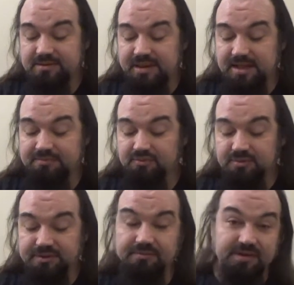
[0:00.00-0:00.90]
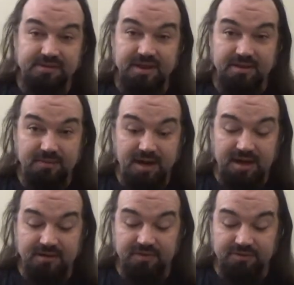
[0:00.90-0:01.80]
Deadpool is once they
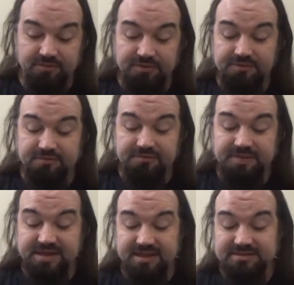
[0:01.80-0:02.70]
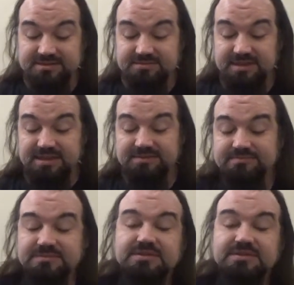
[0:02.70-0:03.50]
arrive on the roof, because, well,